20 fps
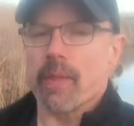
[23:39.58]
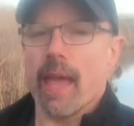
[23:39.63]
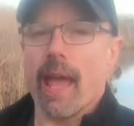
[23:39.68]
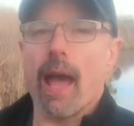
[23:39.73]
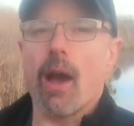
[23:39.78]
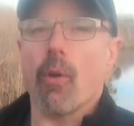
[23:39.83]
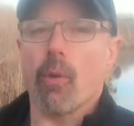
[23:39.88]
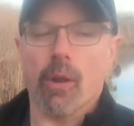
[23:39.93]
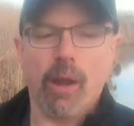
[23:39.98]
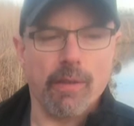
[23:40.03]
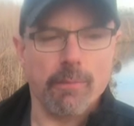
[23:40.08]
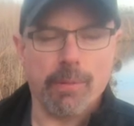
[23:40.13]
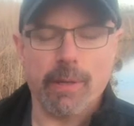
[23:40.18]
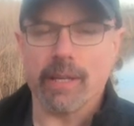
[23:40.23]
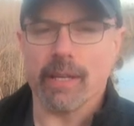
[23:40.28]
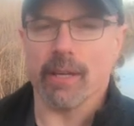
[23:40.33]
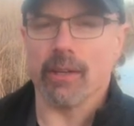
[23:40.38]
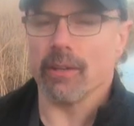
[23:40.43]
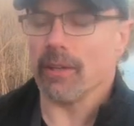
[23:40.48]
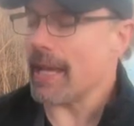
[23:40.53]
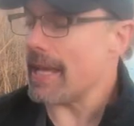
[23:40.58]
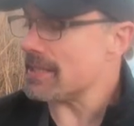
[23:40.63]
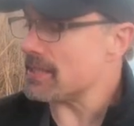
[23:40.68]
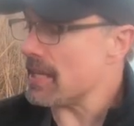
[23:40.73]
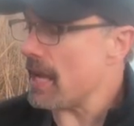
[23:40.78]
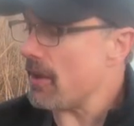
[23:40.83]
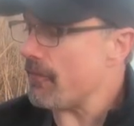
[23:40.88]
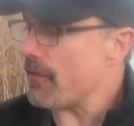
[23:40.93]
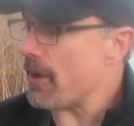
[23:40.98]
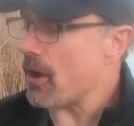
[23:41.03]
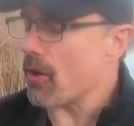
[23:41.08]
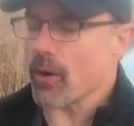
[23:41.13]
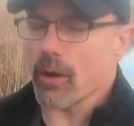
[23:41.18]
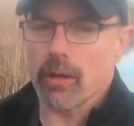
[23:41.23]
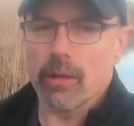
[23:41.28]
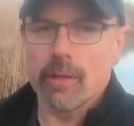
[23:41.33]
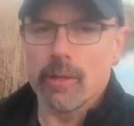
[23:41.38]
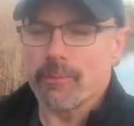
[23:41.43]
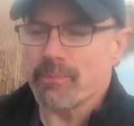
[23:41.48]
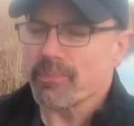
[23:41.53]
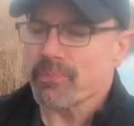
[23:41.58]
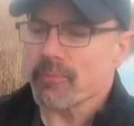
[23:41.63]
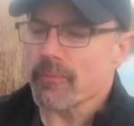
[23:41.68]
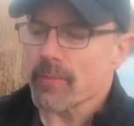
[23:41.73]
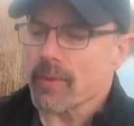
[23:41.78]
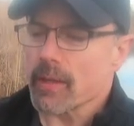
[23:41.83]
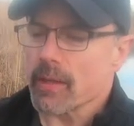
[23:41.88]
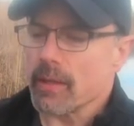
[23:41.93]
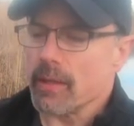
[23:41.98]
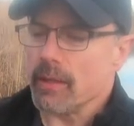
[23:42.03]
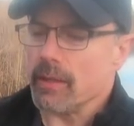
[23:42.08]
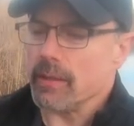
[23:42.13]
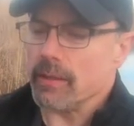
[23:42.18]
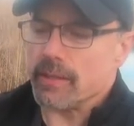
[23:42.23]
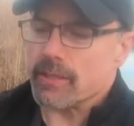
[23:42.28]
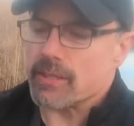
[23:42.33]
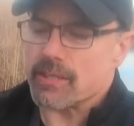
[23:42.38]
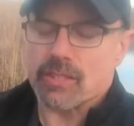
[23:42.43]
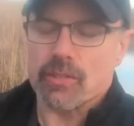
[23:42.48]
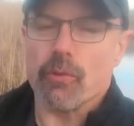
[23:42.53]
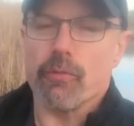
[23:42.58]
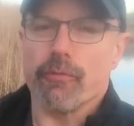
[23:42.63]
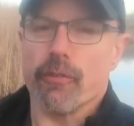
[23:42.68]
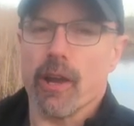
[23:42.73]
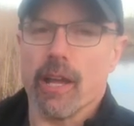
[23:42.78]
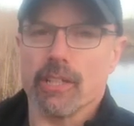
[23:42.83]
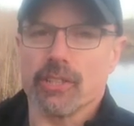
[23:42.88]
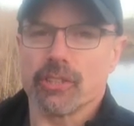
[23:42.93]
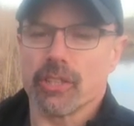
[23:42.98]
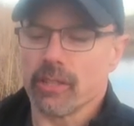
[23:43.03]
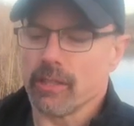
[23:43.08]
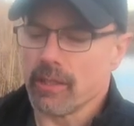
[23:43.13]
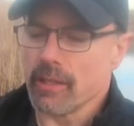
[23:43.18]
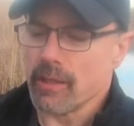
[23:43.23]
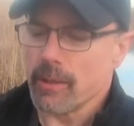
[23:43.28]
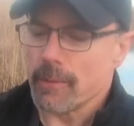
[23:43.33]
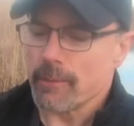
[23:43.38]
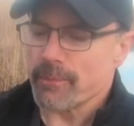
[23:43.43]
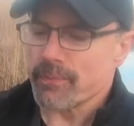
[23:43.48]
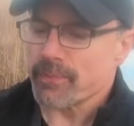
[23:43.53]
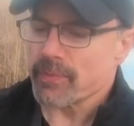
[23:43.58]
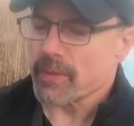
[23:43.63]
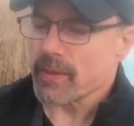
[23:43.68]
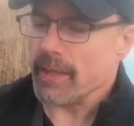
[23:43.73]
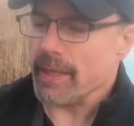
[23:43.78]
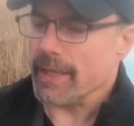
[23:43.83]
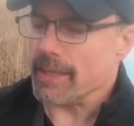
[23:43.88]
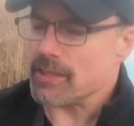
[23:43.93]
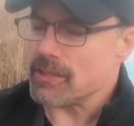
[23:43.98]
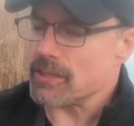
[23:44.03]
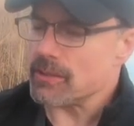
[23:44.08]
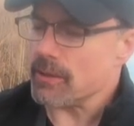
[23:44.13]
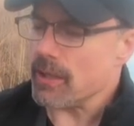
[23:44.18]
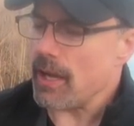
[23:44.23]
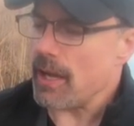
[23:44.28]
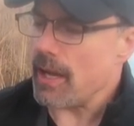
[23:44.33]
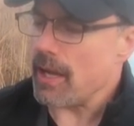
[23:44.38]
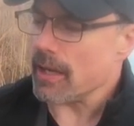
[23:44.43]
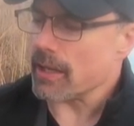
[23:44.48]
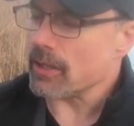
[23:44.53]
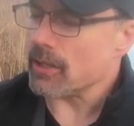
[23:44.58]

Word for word: hour I've been here, last half hour, this is so fresh. It's uh,